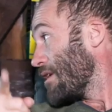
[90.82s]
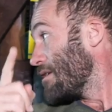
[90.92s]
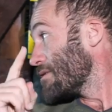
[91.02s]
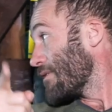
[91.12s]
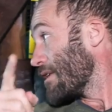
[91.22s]

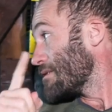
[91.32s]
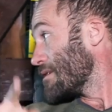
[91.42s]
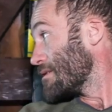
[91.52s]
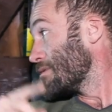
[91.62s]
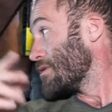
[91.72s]
video surveillance
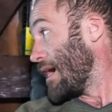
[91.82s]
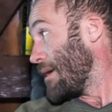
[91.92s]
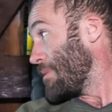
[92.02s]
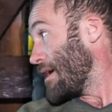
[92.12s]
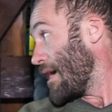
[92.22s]
systems to
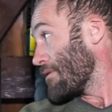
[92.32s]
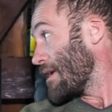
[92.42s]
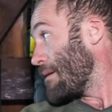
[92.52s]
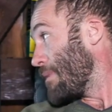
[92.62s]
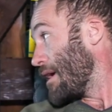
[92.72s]
IP
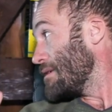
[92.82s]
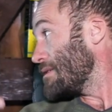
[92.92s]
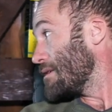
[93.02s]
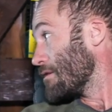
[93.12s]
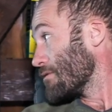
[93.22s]

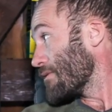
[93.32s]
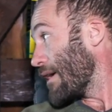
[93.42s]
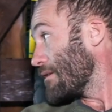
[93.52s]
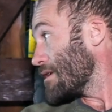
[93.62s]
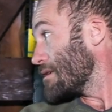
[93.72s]
Ethernet-based digital
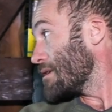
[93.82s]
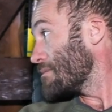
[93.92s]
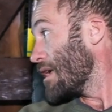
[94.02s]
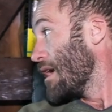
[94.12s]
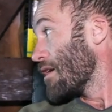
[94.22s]
surveillance
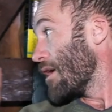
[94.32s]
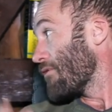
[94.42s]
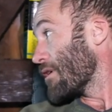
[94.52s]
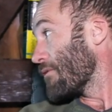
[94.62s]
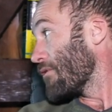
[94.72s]
systems, great
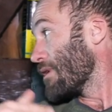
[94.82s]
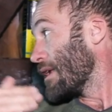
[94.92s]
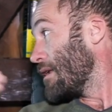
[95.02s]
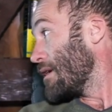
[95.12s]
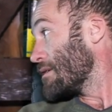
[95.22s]
for
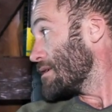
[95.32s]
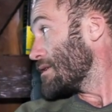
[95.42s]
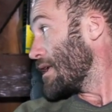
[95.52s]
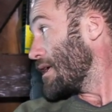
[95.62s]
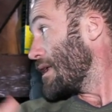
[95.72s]
converting
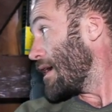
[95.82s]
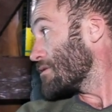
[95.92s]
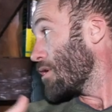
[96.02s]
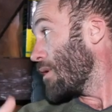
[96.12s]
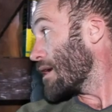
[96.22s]
existing
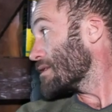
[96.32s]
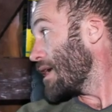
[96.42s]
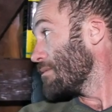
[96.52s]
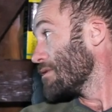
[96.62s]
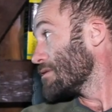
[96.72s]
in-house coax
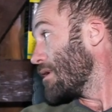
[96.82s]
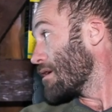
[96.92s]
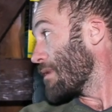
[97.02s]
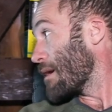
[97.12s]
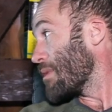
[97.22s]
cable to
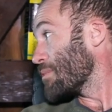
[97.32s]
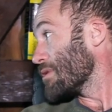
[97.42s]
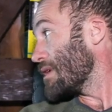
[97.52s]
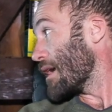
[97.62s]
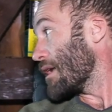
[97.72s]
100 megabits
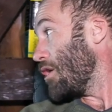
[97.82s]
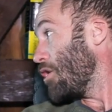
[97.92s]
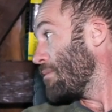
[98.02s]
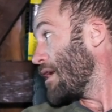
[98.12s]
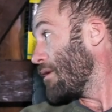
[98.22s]
per second
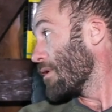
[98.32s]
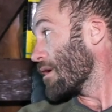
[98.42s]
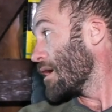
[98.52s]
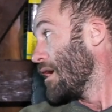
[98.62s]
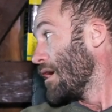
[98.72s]
home
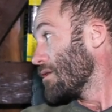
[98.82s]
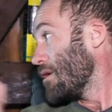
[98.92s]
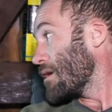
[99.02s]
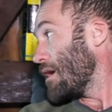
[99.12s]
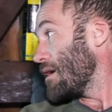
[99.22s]
network,
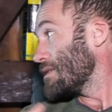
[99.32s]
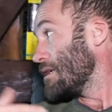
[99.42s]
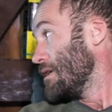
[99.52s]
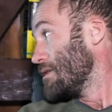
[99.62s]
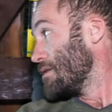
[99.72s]
low cost
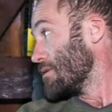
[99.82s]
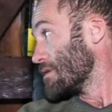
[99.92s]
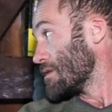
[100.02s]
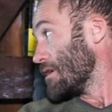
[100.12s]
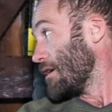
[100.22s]
and easy to
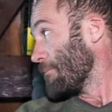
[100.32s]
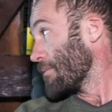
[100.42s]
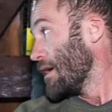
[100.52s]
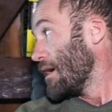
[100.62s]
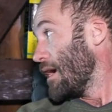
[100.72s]
install.
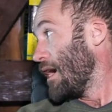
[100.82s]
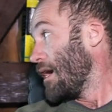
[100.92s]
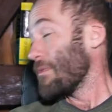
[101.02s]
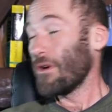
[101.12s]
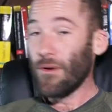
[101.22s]

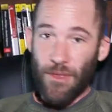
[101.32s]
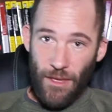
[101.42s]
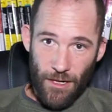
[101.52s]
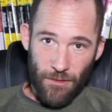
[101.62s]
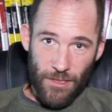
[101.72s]
Um, the only
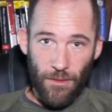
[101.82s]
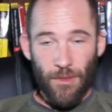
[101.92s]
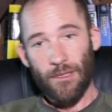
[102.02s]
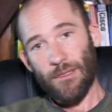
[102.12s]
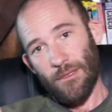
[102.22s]
thing that I will say
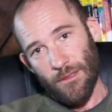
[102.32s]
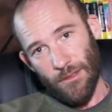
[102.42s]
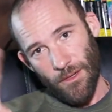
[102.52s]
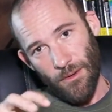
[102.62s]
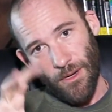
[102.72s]
with this is
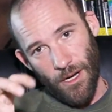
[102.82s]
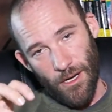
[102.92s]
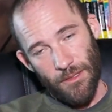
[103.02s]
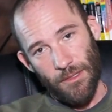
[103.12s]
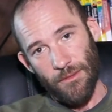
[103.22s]
low
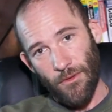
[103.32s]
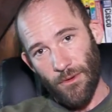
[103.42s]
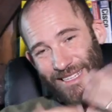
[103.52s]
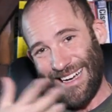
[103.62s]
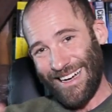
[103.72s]
cost is of
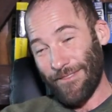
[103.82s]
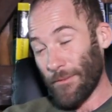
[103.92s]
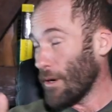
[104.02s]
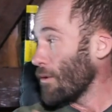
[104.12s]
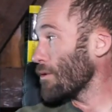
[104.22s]
course Eye of the
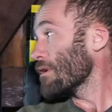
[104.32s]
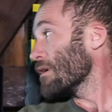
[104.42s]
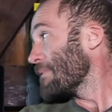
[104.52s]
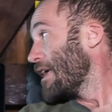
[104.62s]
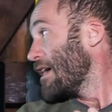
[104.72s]

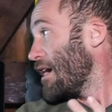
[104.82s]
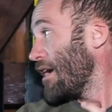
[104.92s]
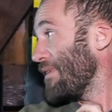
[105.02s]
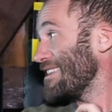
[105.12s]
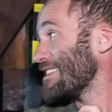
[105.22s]
Beholder.
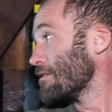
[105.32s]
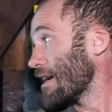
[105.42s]
Uh, these little